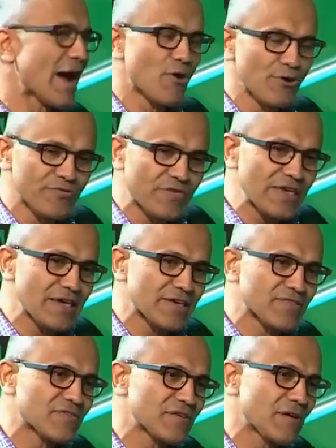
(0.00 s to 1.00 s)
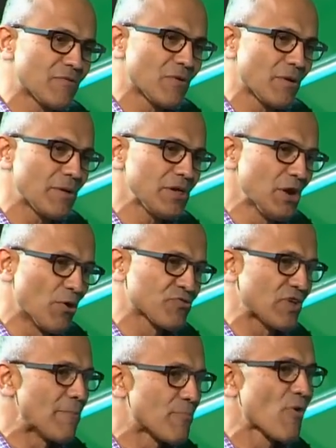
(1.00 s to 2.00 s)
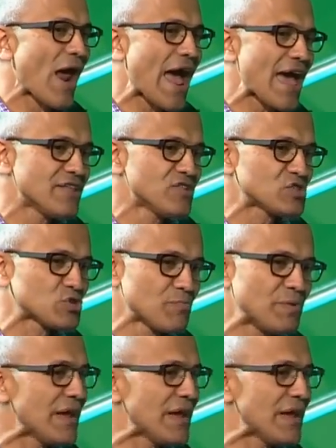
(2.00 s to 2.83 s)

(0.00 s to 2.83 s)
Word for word: own thing is, some brands should be